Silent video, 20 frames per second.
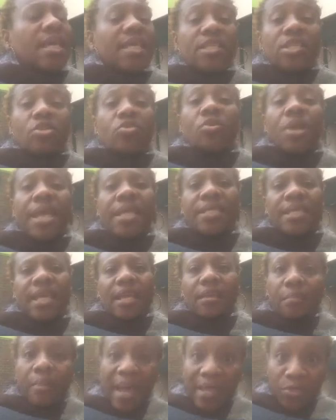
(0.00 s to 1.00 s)
is
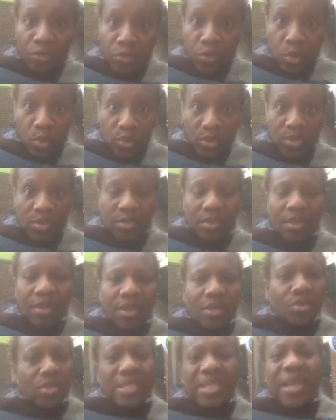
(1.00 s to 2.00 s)
created by thought.
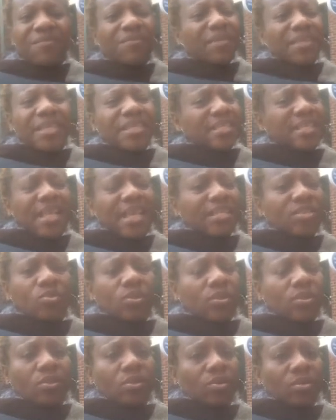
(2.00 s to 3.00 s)
You see, everything starts
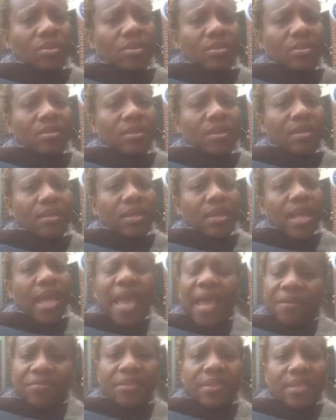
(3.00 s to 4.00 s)
with thought.
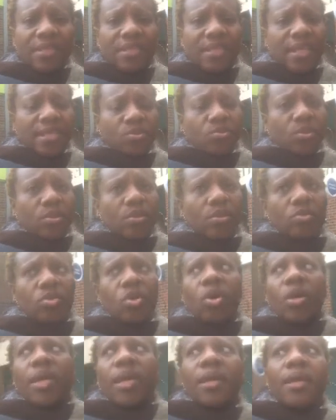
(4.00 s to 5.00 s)
Everything starts with thought.
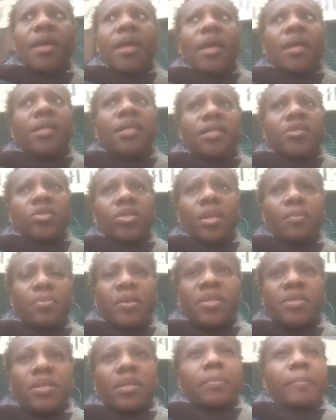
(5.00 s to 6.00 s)
Okay, need to nip
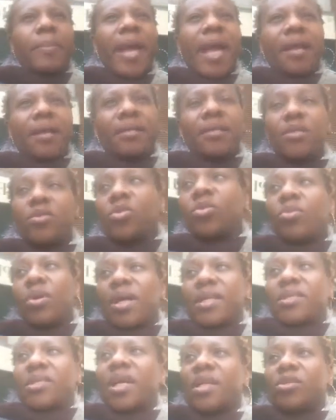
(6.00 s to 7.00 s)
into the bank, need to go
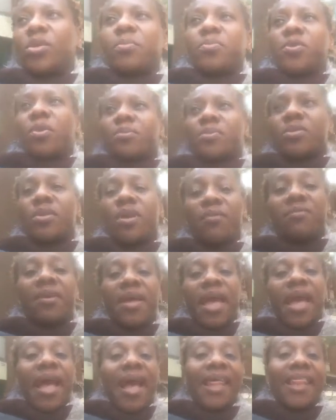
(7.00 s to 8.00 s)
and charge up some stuff,
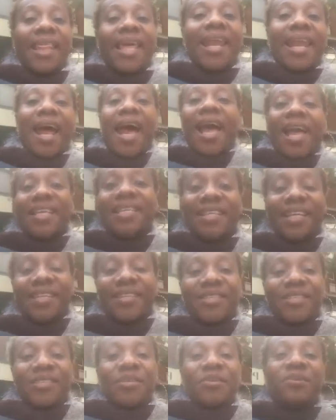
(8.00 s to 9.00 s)
and then I shall
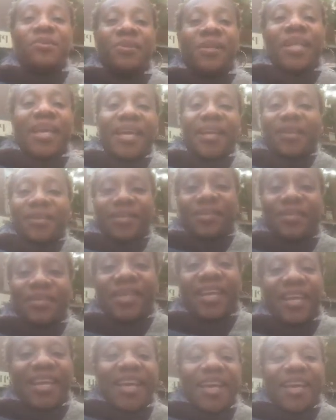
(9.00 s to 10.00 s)
see you later today.